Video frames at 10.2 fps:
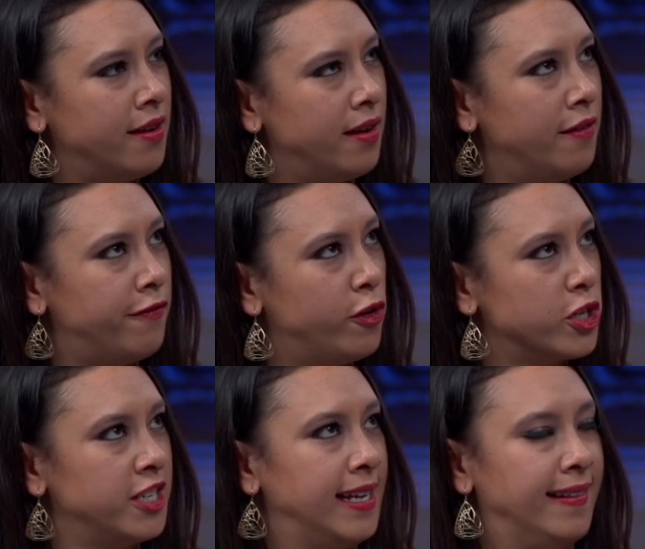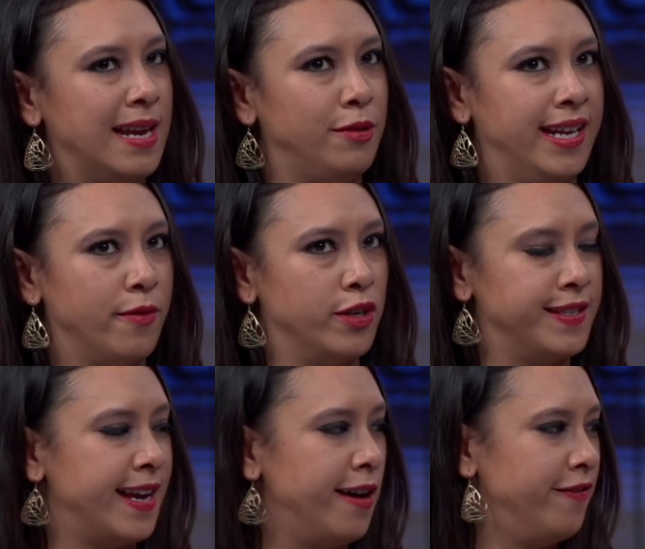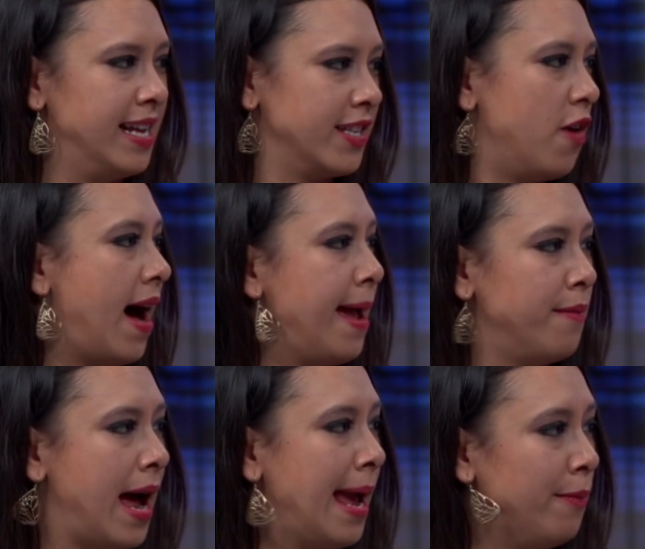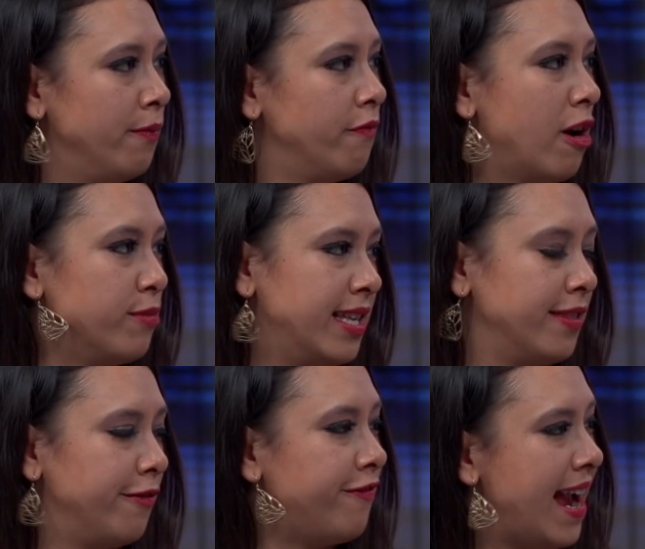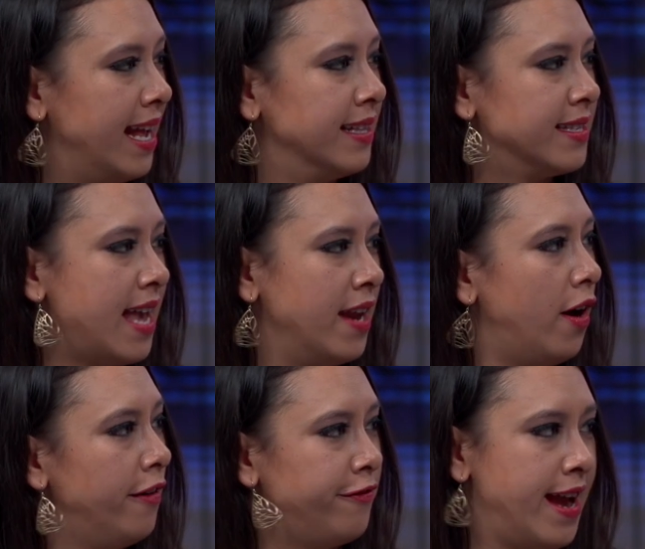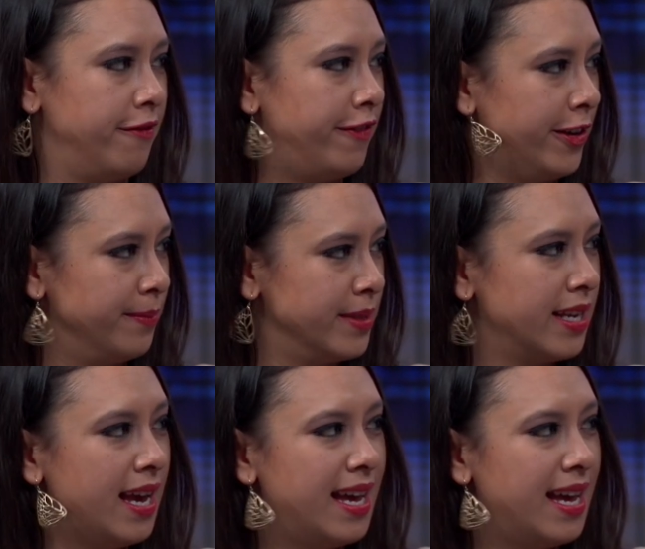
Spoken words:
unfortunately labeling oneself as, oh, I'm represent the fans and all fan films,